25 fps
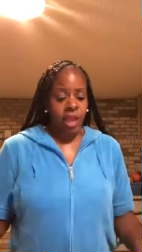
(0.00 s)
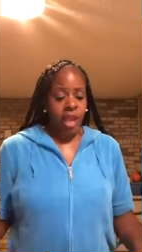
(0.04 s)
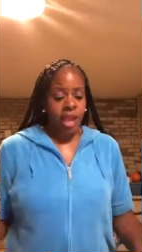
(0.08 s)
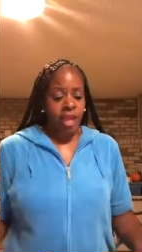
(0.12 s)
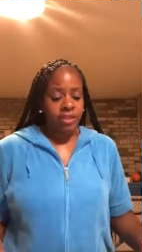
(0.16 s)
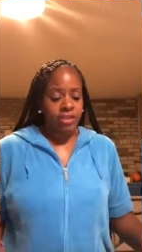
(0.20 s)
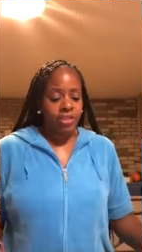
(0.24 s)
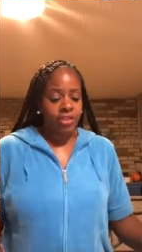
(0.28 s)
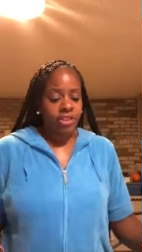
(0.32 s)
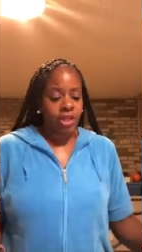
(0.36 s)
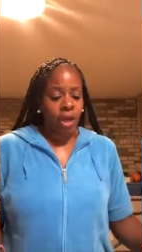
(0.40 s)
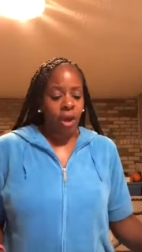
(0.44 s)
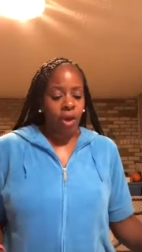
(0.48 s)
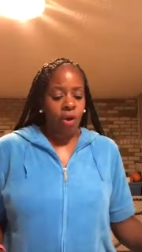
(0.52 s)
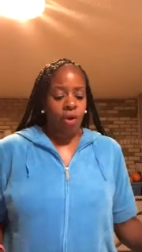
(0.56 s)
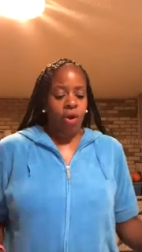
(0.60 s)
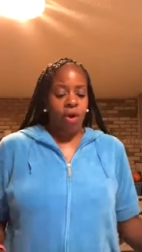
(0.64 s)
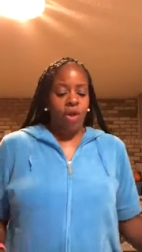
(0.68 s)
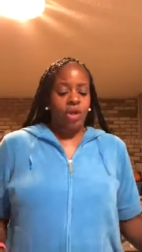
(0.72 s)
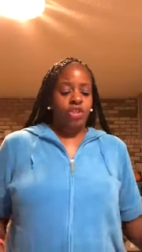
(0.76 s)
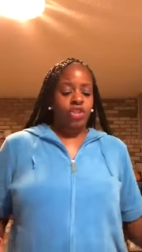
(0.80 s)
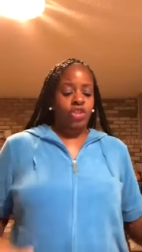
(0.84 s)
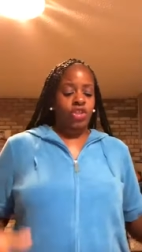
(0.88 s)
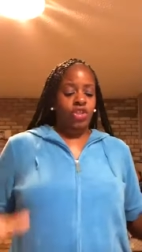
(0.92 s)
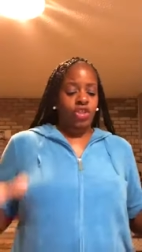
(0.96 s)
And
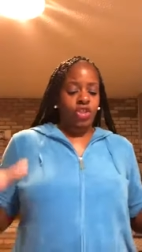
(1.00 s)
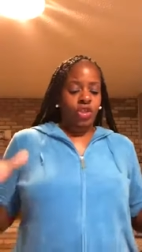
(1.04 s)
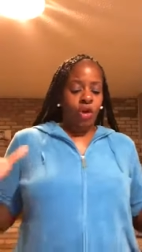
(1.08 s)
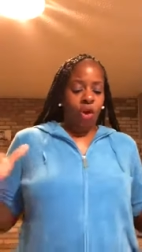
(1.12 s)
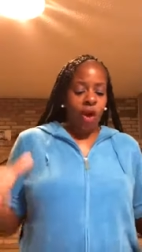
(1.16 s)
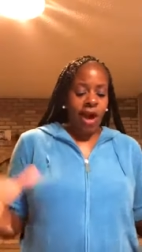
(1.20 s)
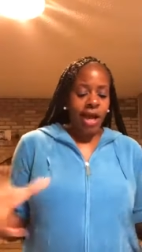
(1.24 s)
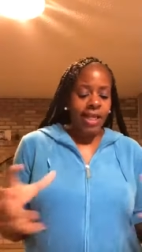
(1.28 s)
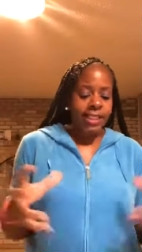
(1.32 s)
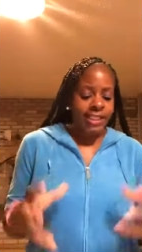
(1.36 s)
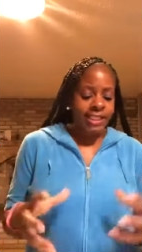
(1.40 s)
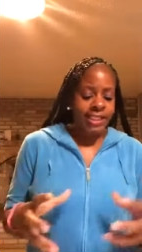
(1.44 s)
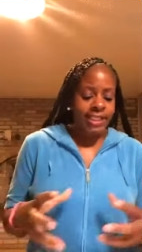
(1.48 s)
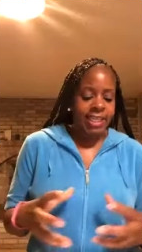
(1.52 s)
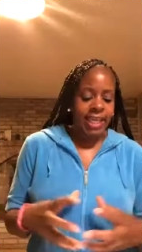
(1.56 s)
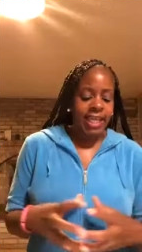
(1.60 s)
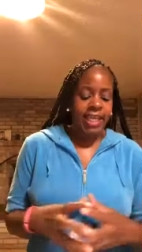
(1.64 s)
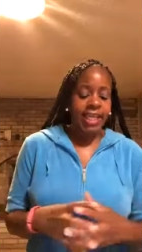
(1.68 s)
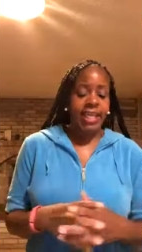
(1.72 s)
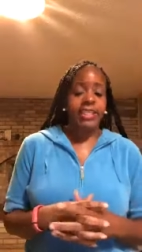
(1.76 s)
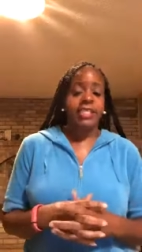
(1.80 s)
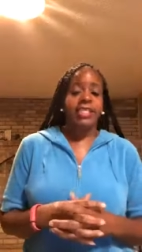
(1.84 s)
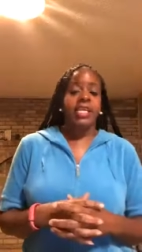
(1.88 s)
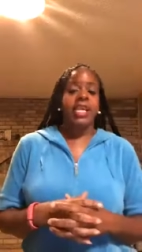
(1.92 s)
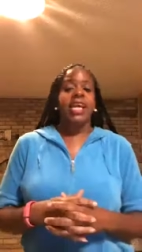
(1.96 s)
so
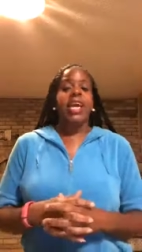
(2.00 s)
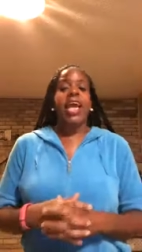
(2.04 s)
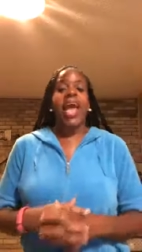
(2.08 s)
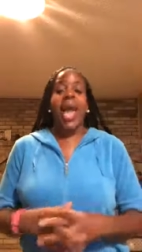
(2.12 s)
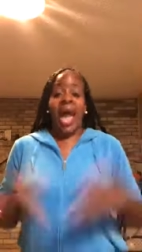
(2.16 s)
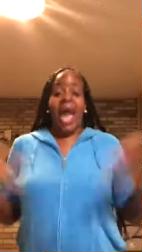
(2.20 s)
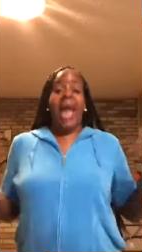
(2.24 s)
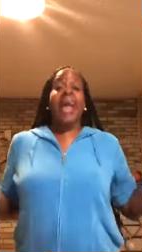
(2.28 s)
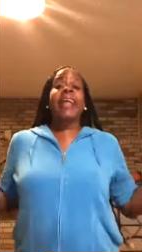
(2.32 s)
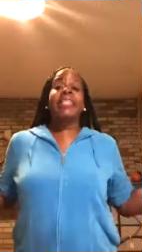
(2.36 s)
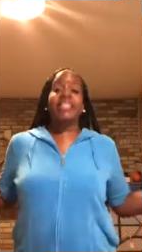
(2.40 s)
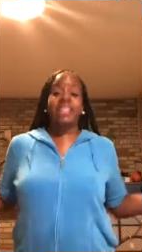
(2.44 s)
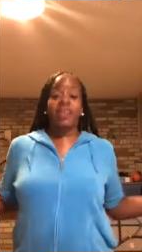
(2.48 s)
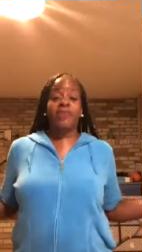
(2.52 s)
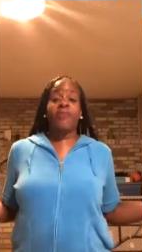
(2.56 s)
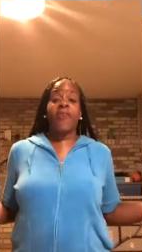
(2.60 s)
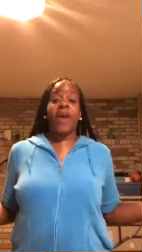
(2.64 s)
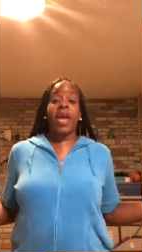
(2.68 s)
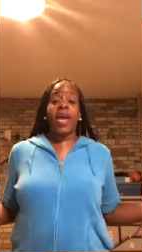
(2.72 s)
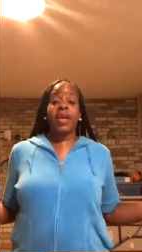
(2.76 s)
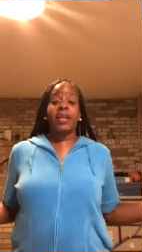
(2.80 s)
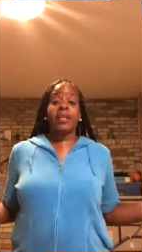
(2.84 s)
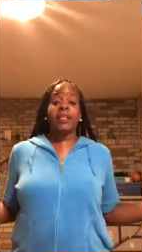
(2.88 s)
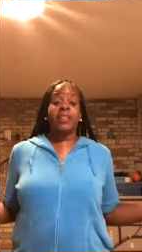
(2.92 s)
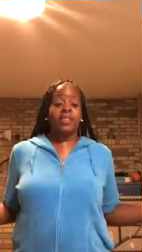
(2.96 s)
choices
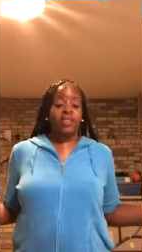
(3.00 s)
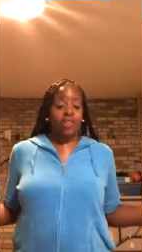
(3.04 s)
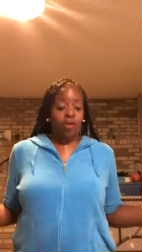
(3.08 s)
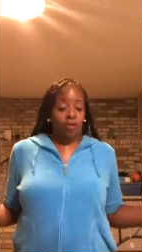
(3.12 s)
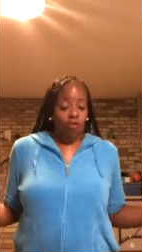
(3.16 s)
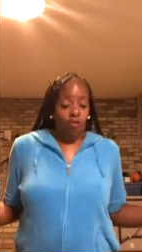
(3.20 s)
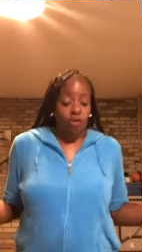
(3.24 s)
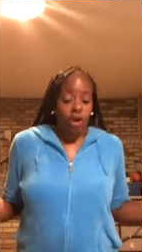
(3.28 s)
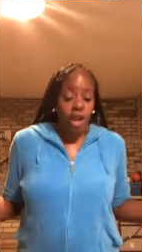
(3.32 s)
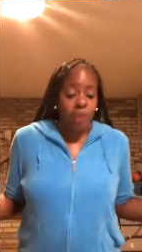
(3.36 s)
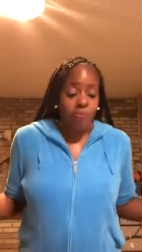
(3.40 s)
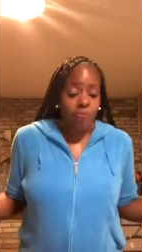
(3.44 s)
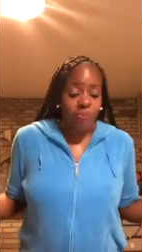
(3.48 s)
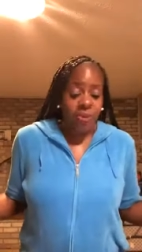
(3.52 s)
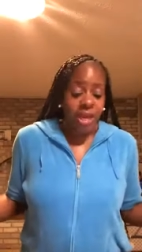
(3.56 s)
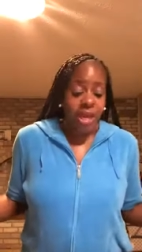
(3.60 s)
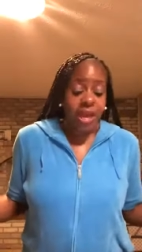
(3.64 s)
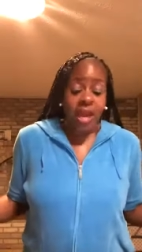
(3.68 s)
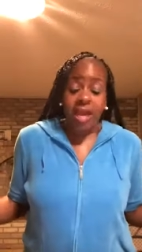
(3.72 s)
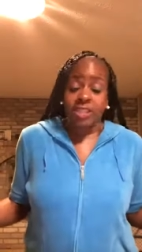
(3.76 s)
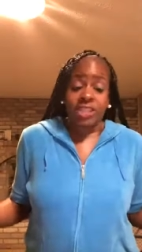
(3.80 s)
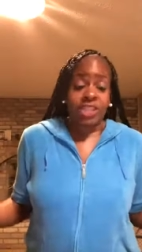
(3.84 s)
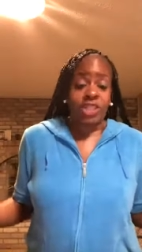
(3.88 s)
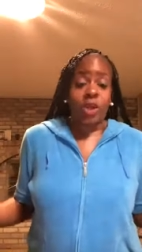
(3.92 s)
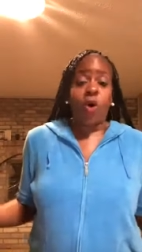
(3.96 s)
activate the
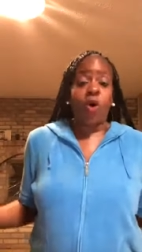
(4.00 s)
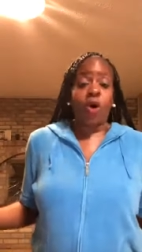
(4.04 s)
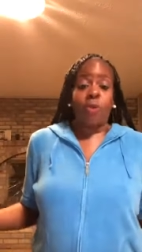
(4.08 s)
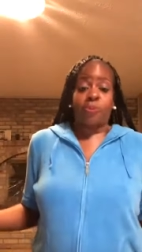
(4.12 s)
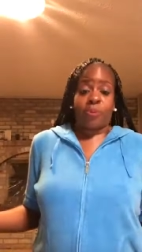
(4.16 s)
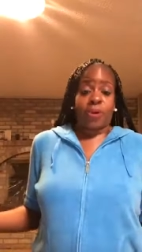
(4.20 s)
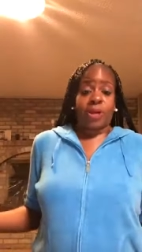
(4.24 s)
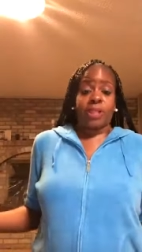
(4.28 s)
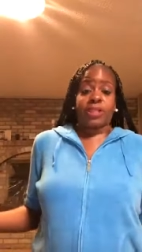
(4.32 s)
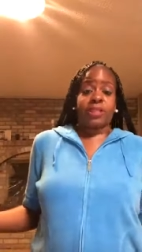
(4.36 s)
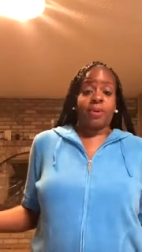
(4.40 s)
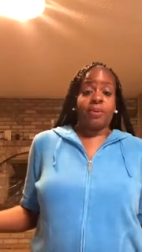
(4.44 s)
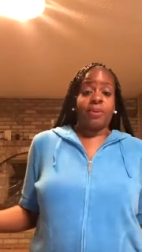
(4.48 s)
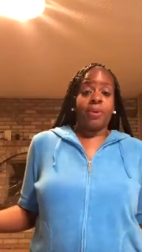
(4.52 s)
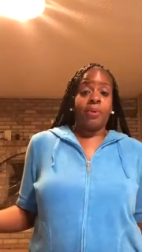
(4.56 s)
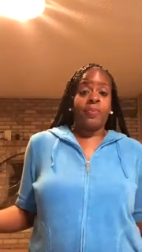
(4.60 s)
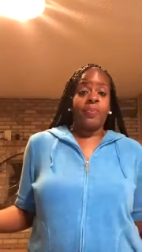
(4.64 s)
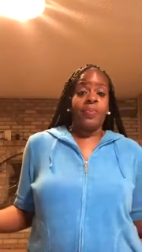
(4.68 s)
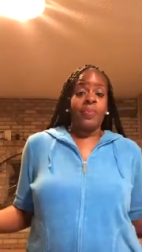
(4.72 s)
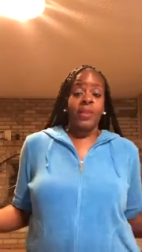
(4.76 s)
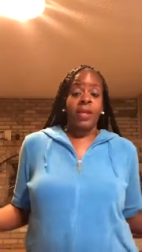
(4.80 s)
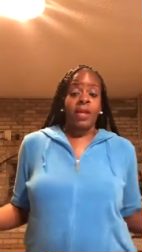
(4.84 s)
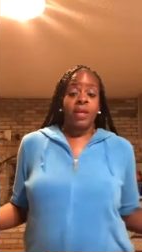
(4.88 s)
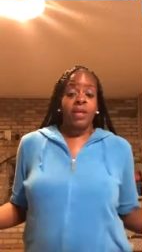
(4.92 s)
reaping and sowing principle.